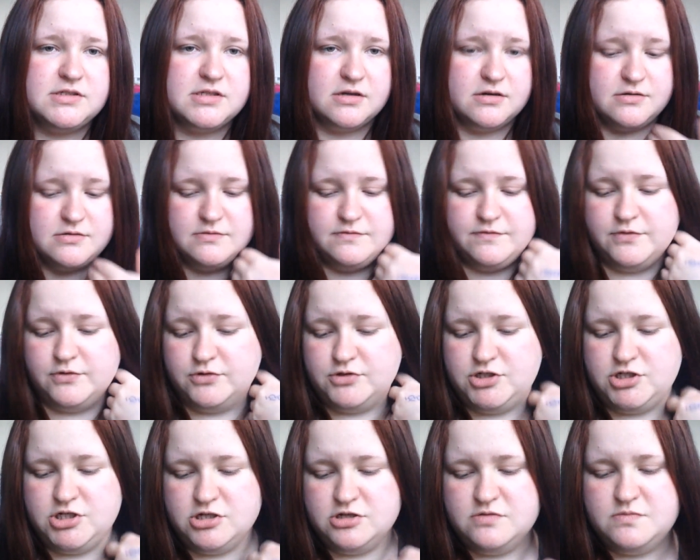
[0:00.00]
so four
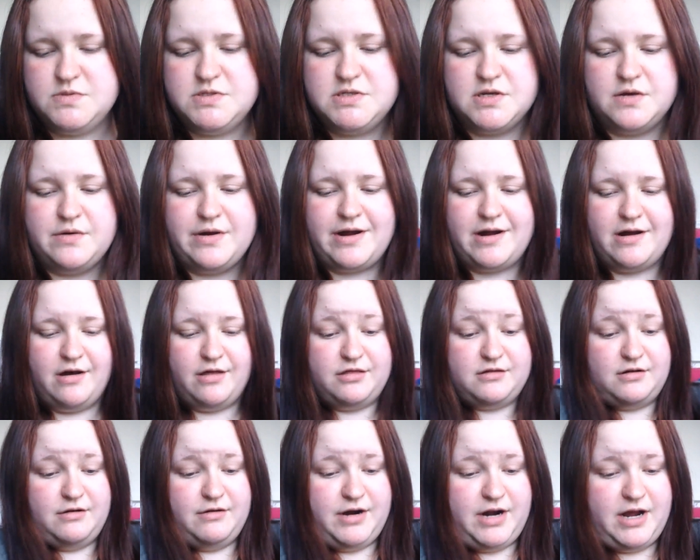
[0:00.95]
tubes, so I can't
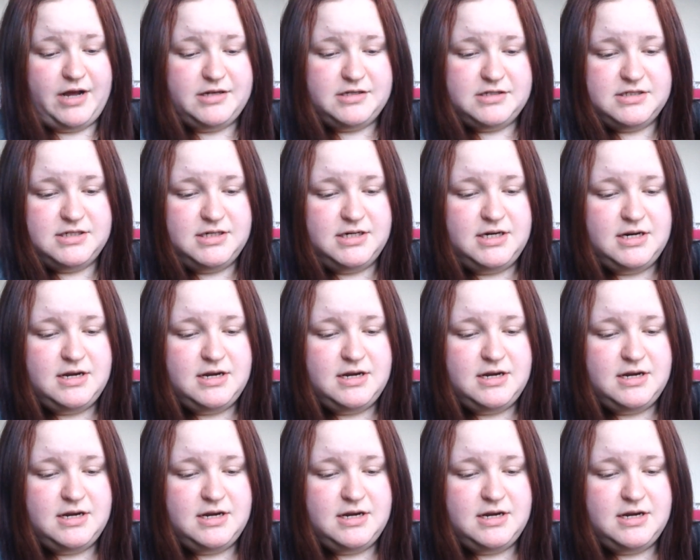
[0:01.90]
throw it out.